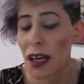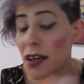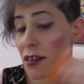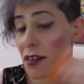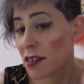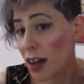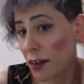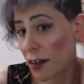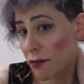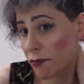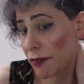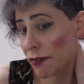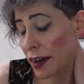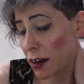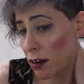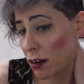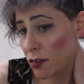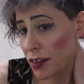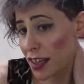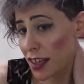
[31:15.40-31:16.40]
So I
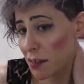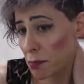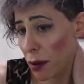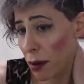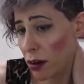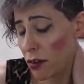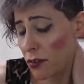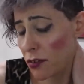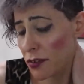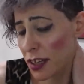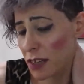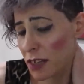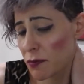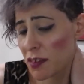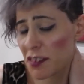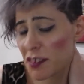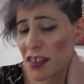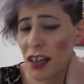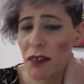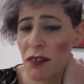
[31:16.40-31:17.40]
feel there's both a need for
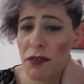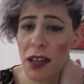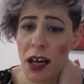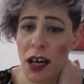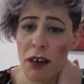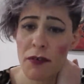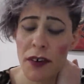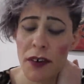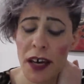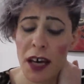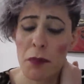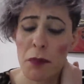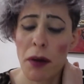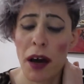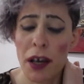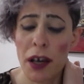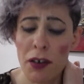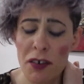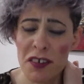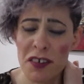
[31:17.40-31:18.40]
self-love here, but
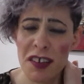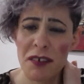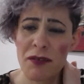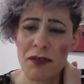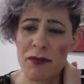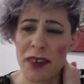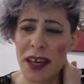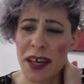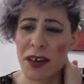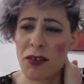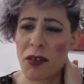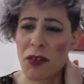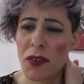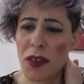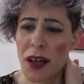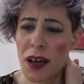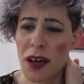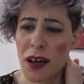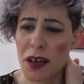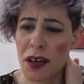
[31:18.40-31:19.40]
I also feel
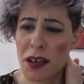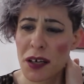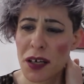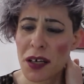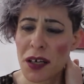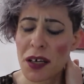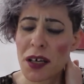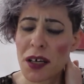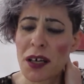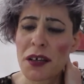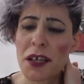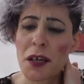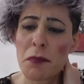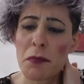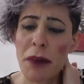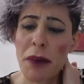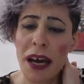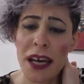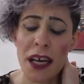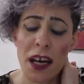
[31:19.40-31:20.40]
that you
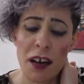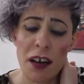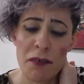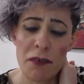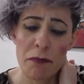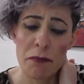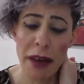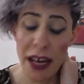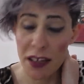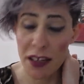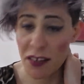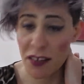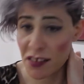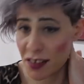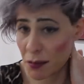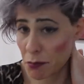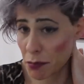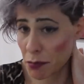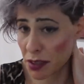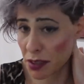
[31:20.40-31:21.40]
may have met
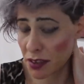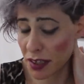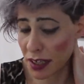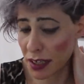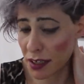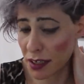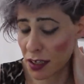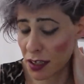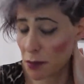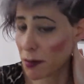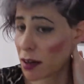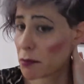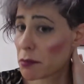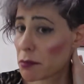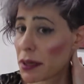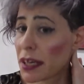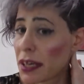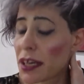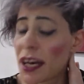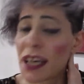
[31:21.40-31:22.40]
somebody, you might
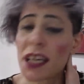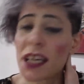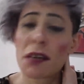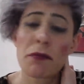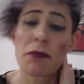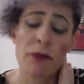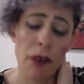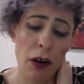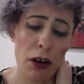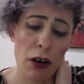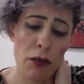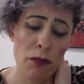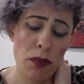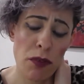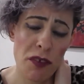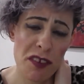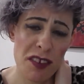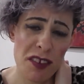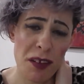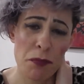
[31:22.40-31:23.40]
be getting involved
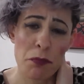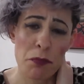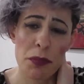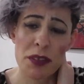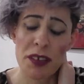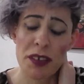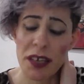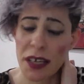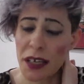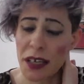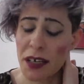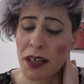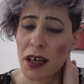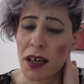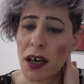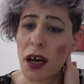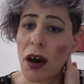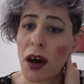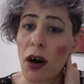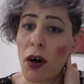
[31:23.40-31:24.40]
with somebody,
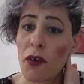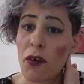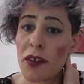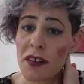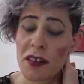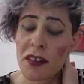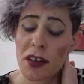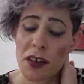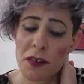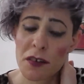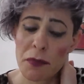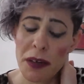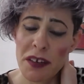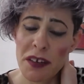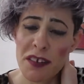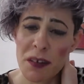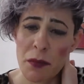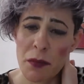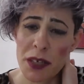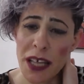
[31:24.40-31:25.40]
or this could be
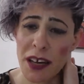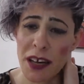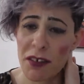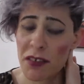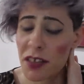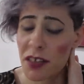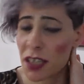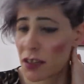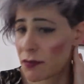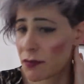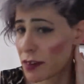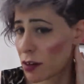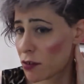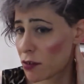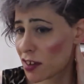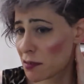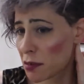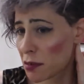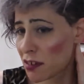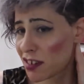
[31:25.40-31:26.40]
someone else who you feel
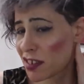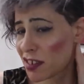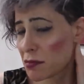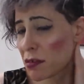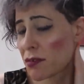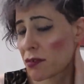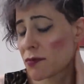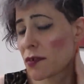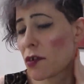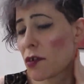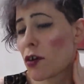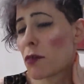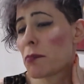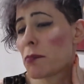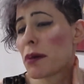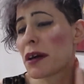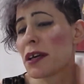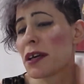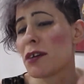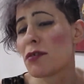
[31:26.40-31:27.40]
responsible for,
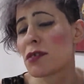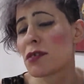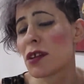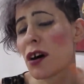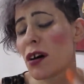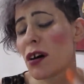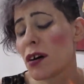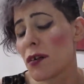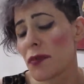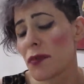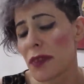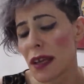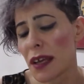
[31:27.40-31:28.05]
but you're not